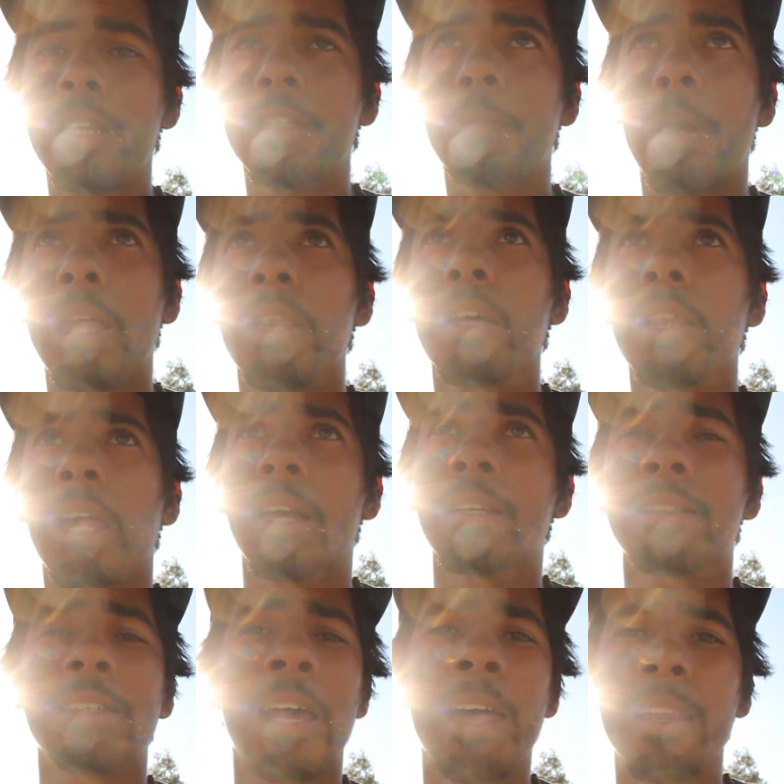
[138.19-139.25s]
these may look like
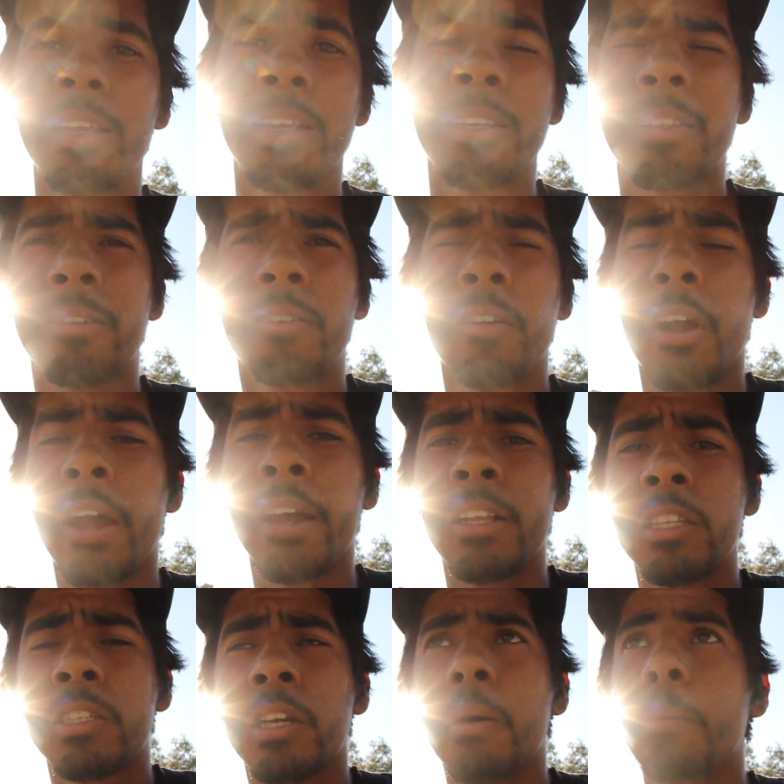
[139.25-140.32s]
solid
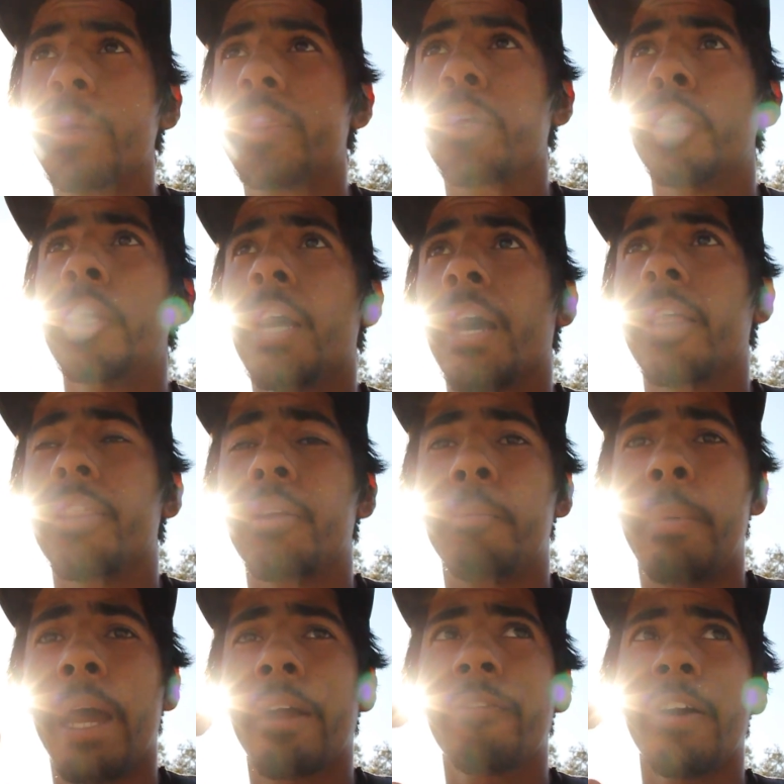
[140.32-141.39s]
grinds, but they're not. Their
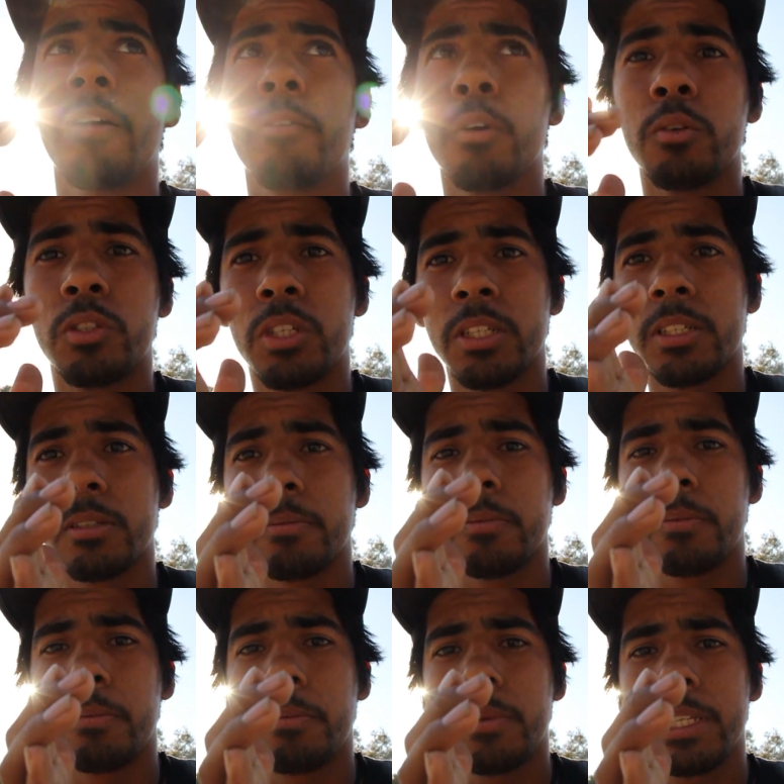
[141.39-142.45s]
back 5-0 is just
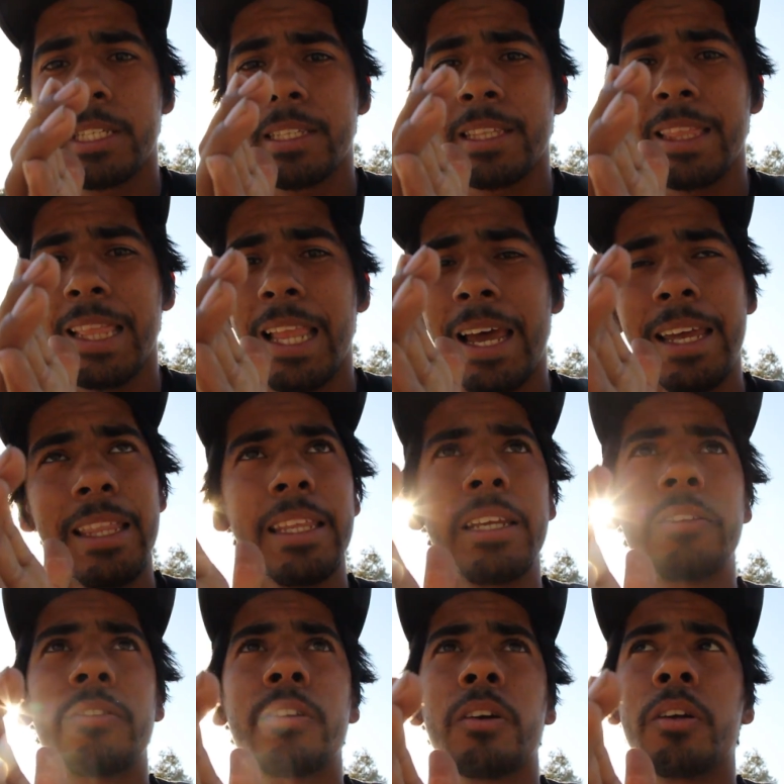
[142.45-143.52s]

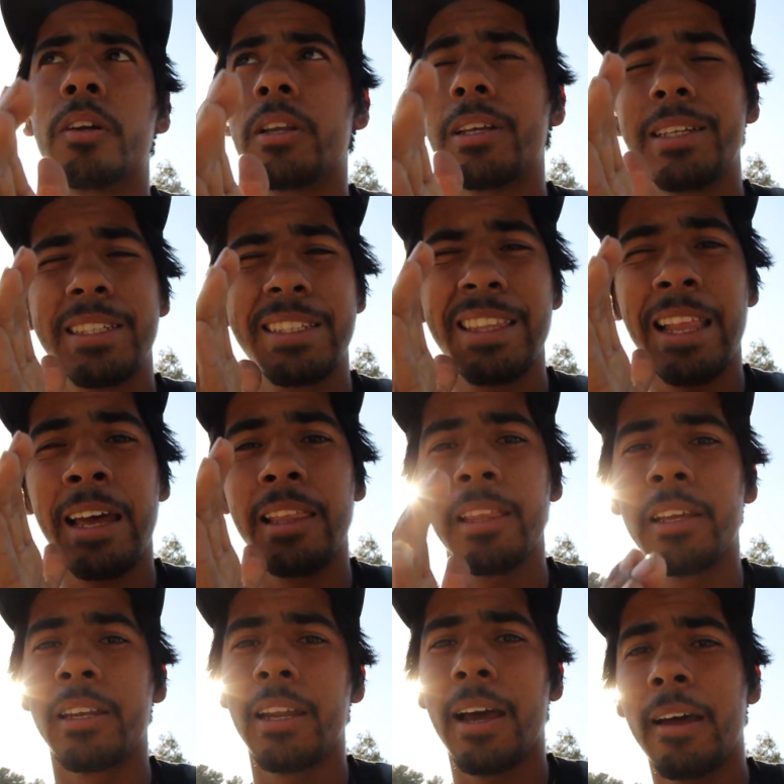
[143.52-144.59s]
slightly turned,
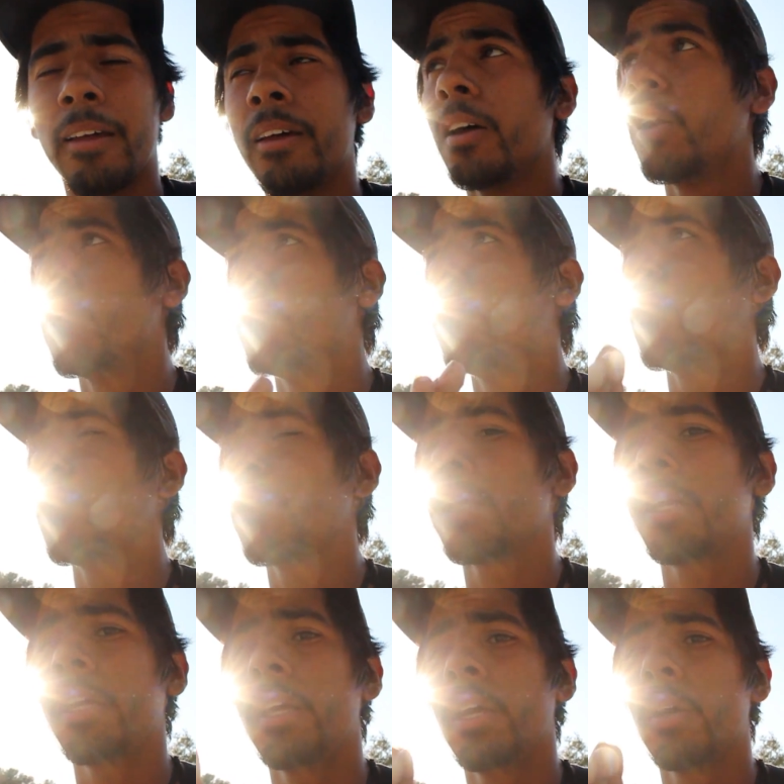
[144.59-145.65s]
slightly, not
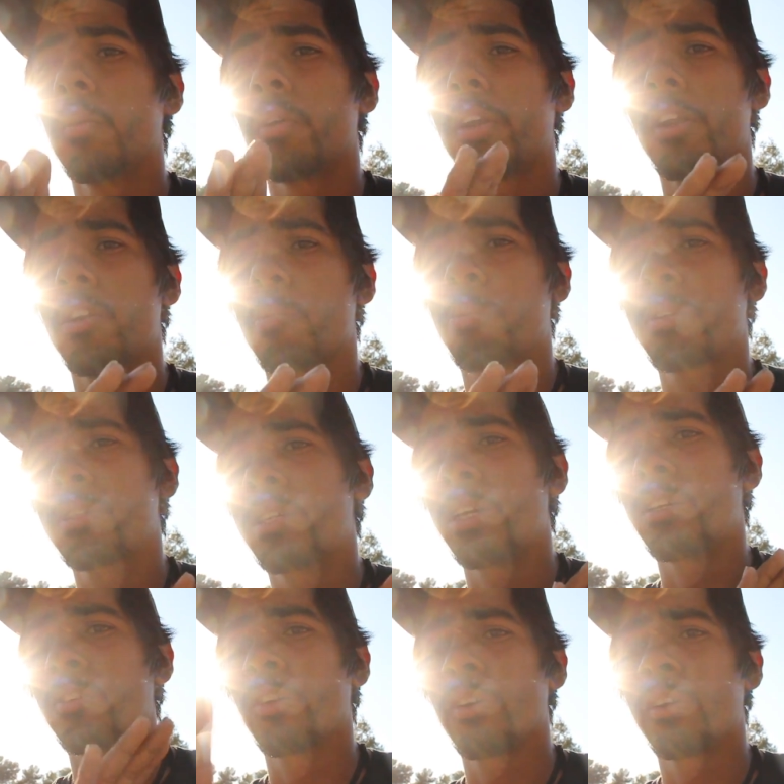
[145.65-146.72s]
fully
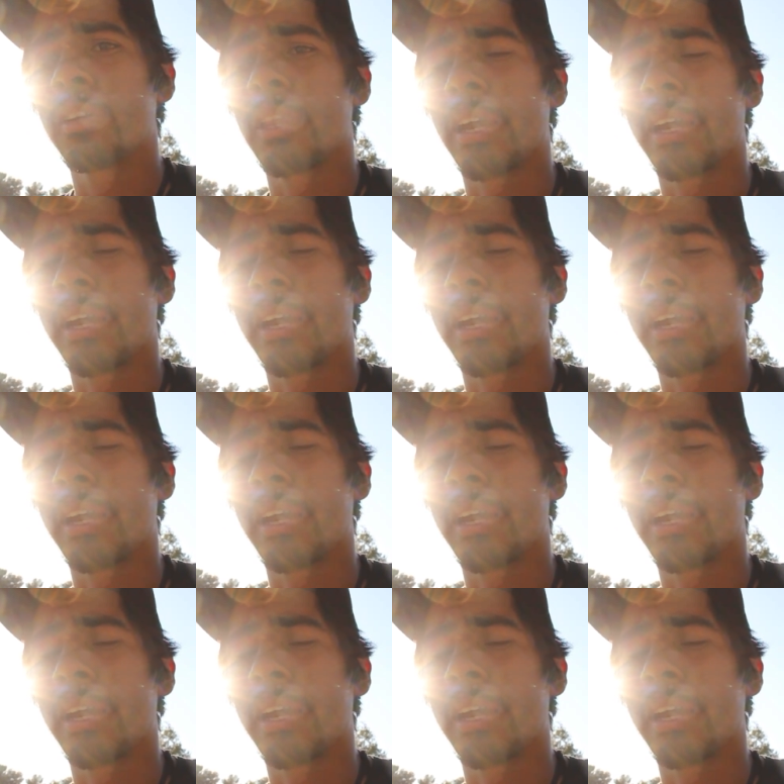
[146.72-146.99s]
100% turned